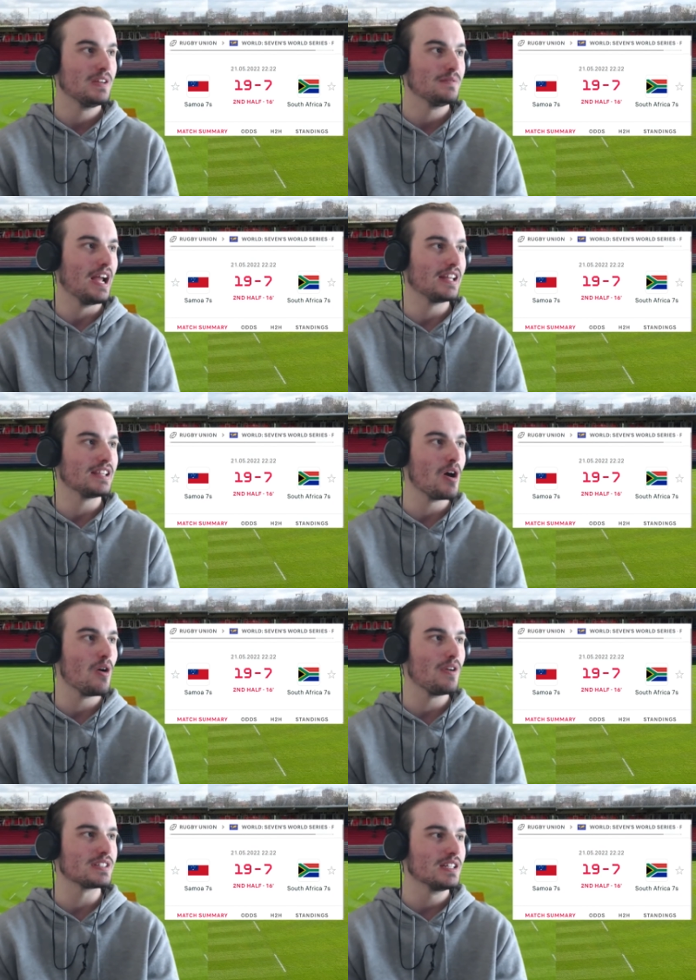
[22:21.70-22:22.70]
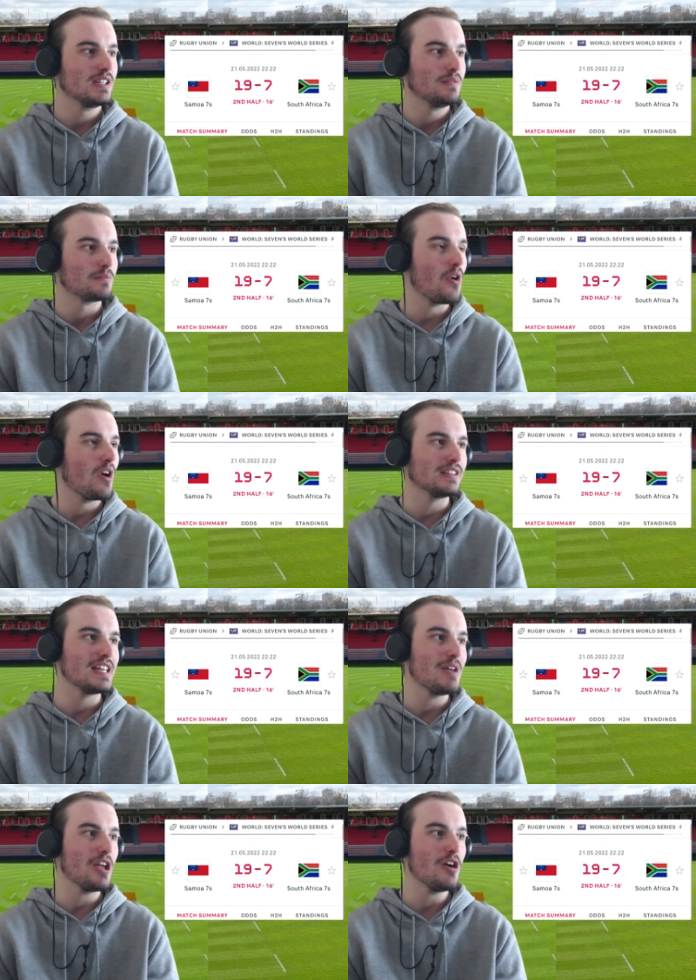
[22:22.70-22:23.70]
at the moment. Brian
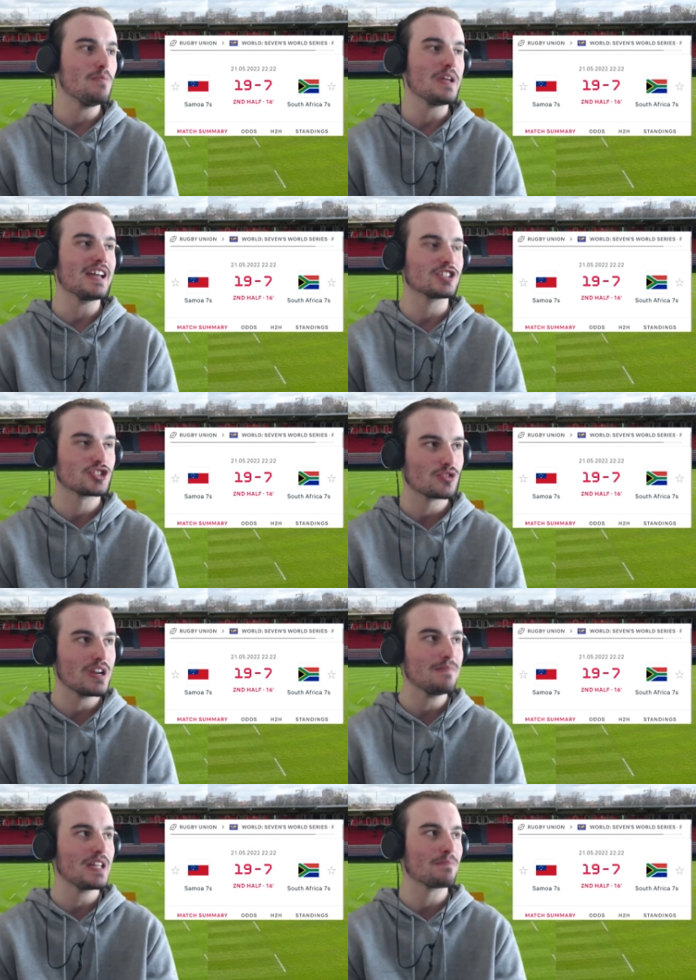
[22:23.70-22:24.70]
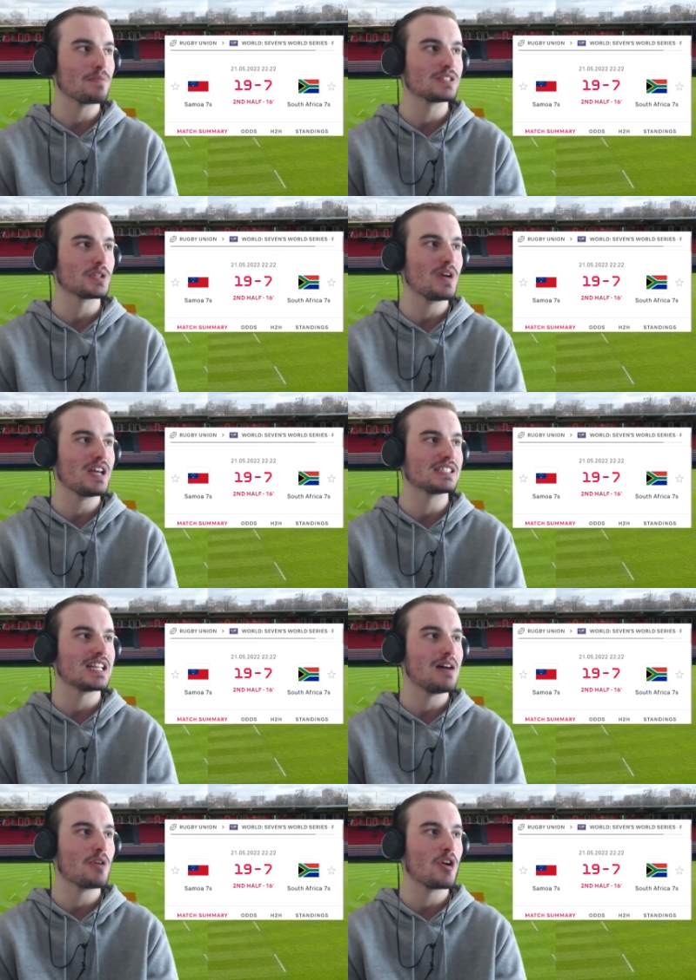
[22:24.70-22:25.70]
Lima, he'll be extremely impressed with the way that
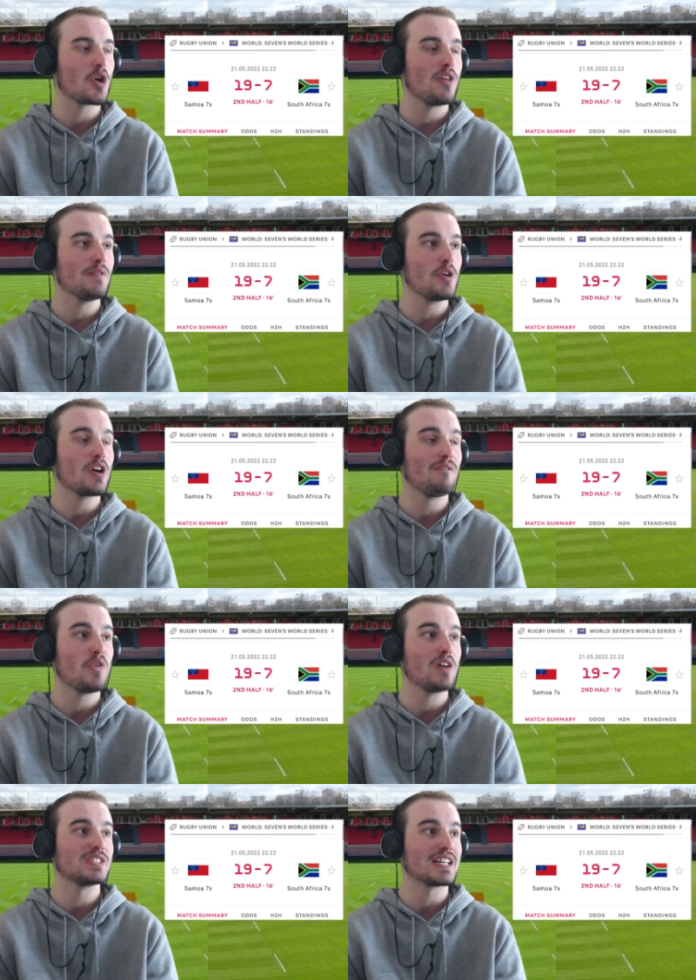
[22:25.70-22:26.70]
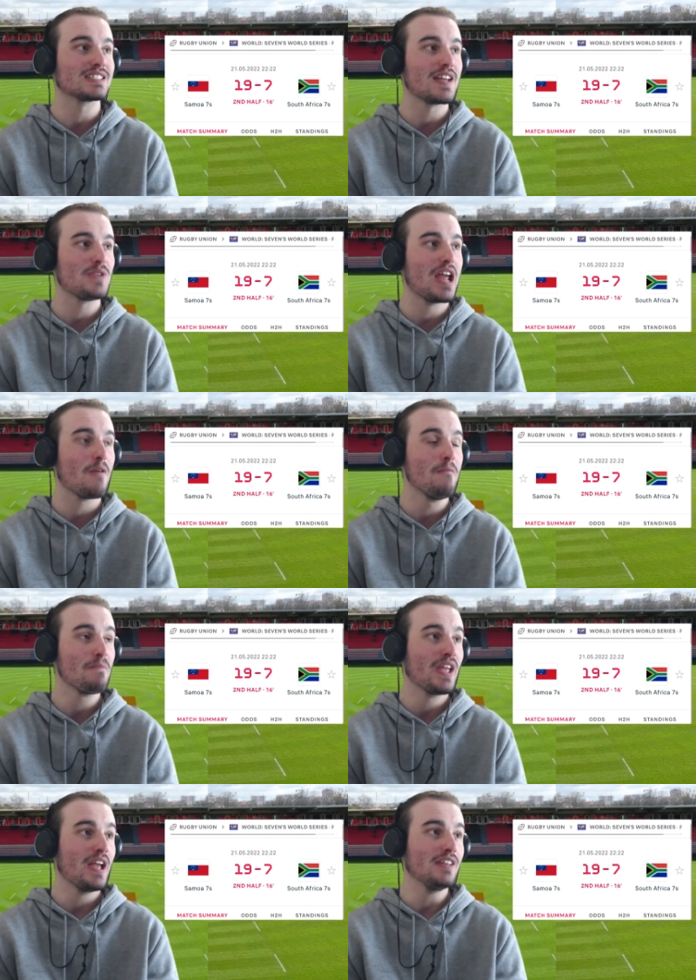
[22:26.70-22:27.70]
Samoa have gone. They've only got 5 seconds left now
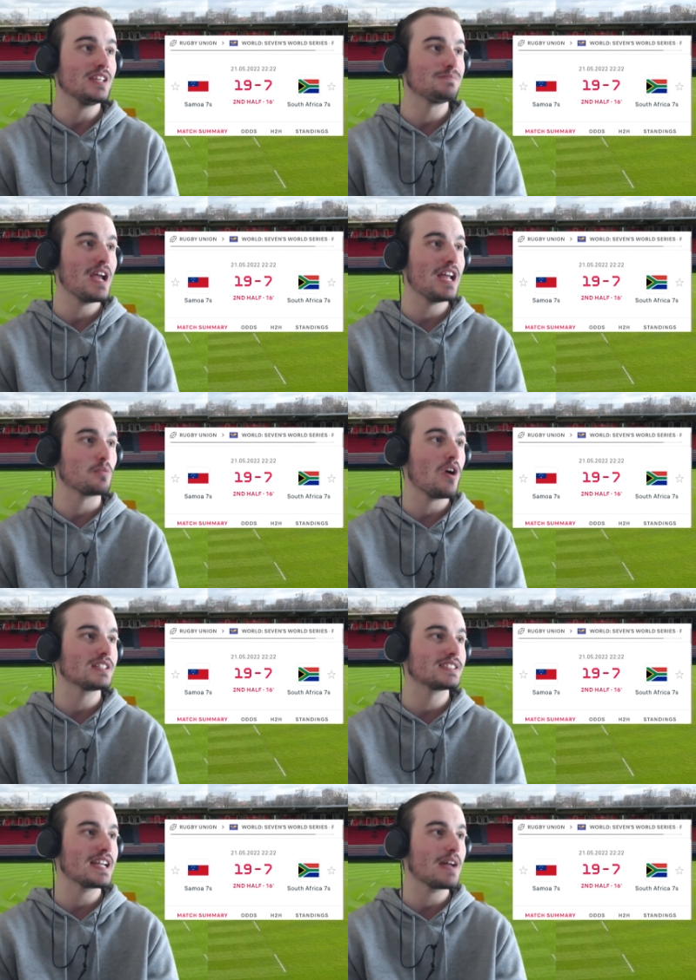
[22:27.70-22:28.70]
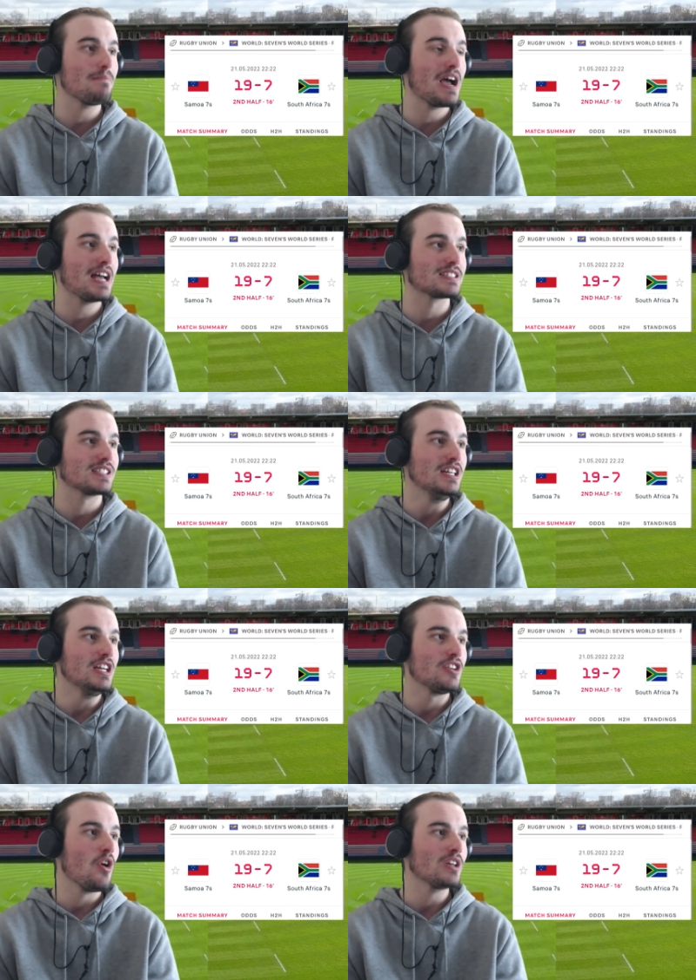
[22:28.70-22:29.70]
in this match. Wide sling and pass.
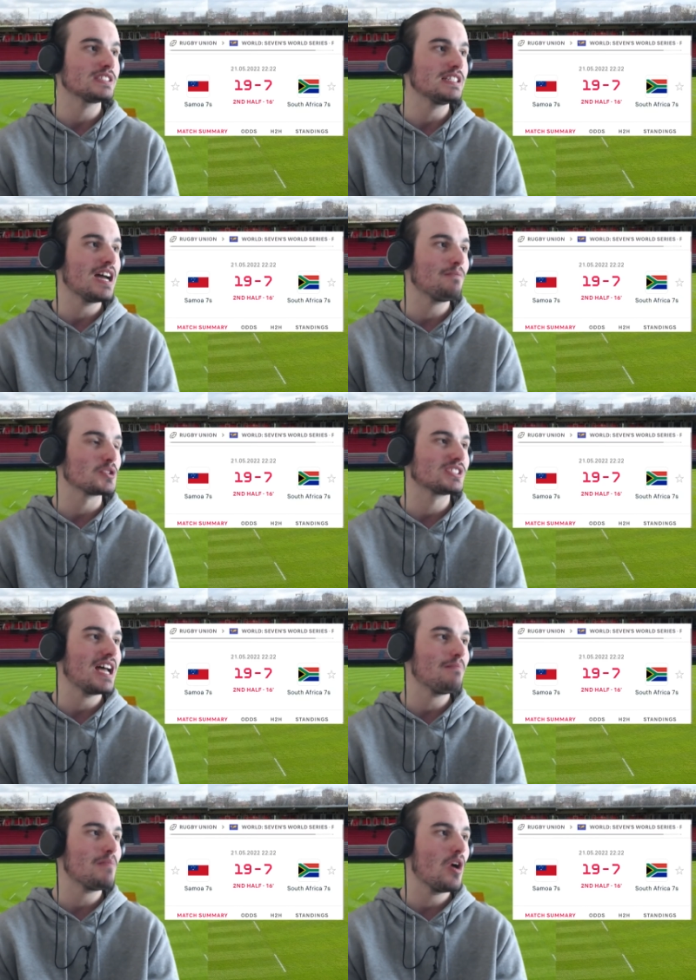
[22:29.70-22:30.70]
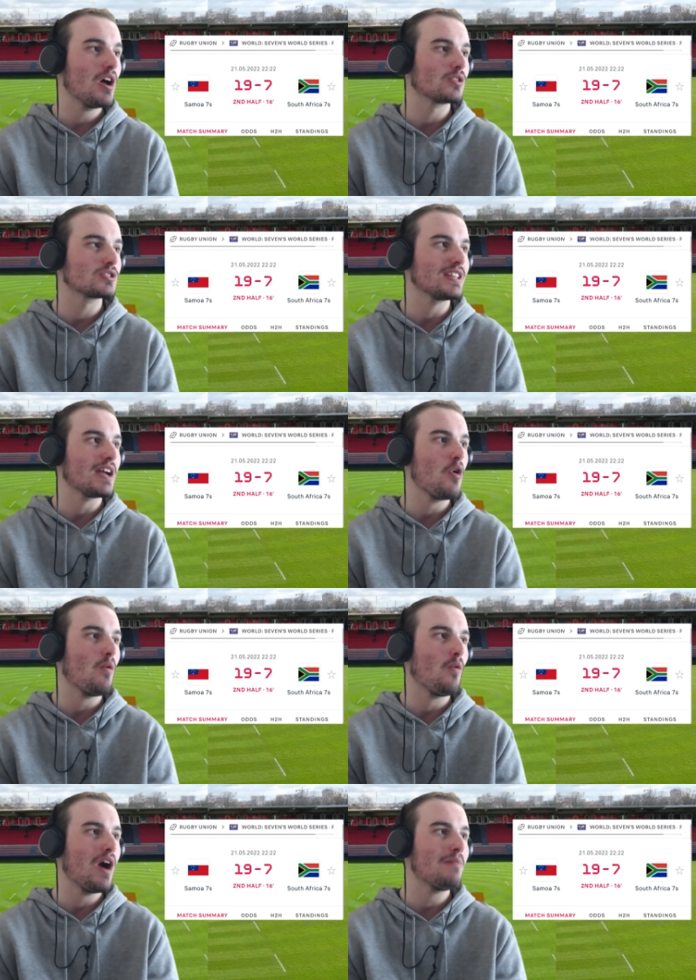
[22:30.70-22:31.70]
Nicely done for Samoa. Looks like they
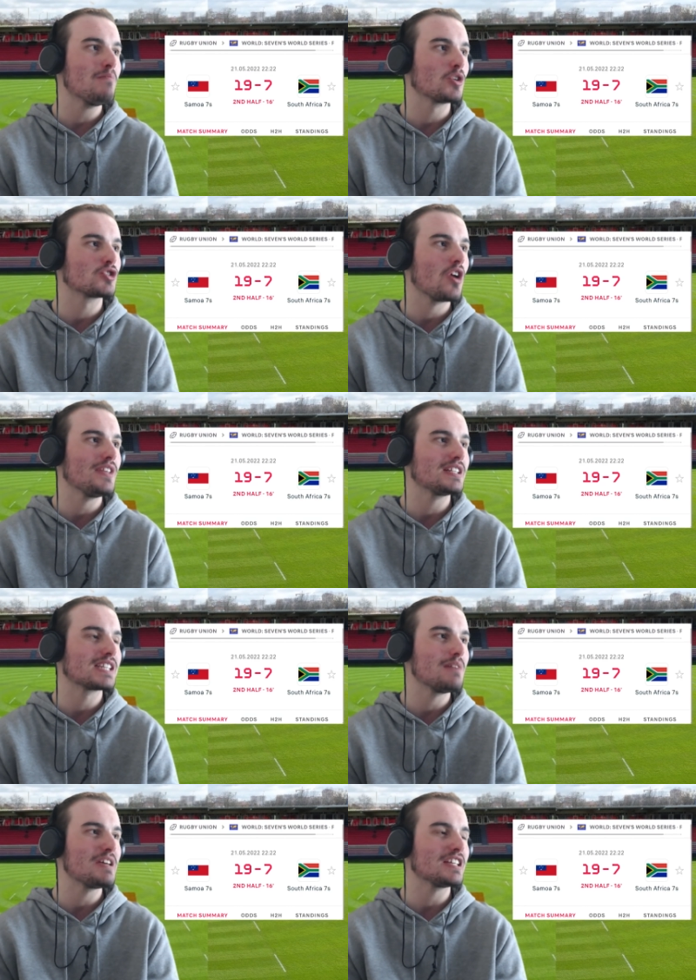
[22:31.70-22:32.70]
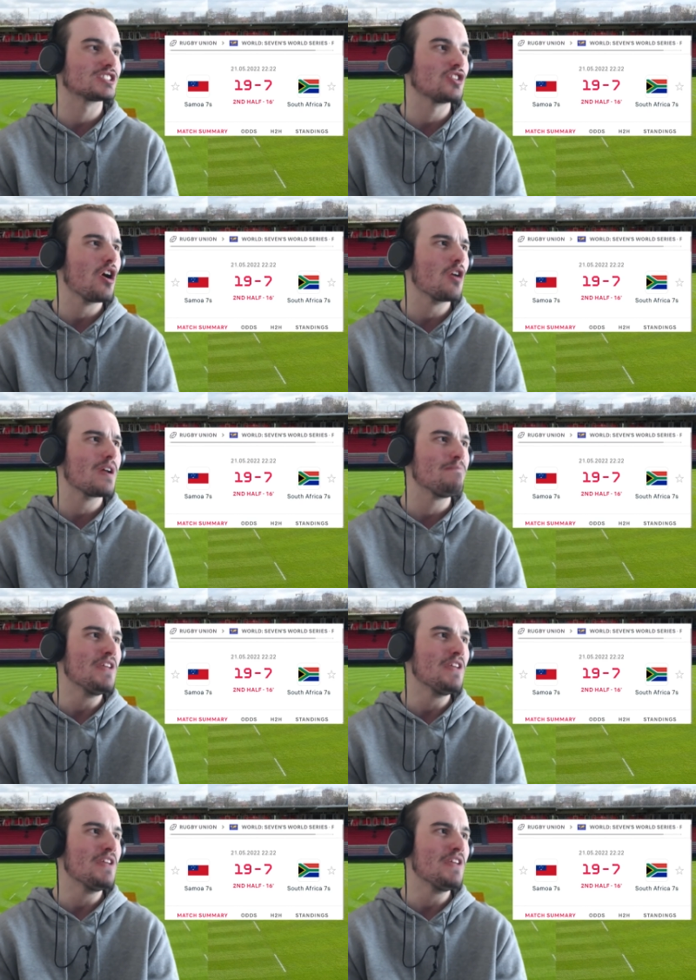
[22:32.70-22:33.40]
want one more try. That is going to be the siren.